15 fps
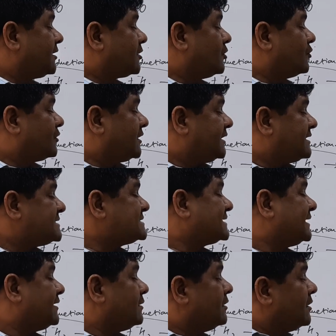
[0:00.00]
chlorine is
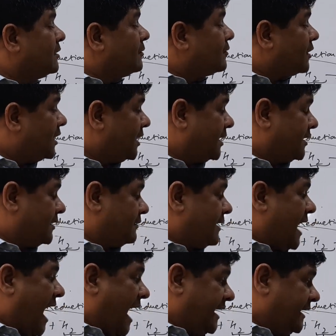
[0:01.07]

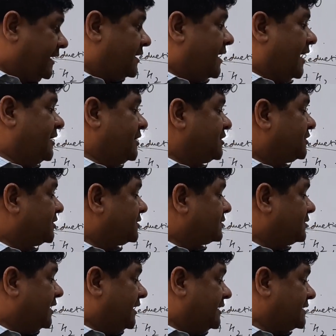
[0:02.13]
addition,
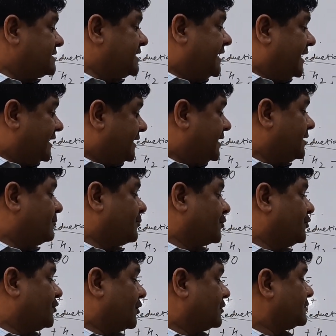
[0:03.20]
it is gaining
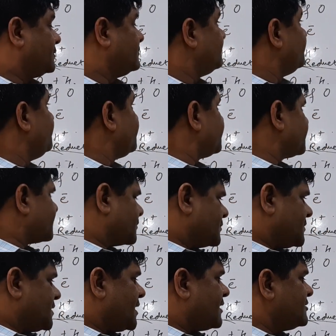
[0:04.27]
proton.
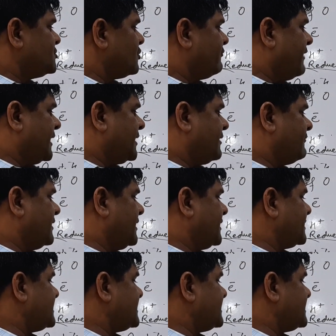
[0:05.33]
So whenever it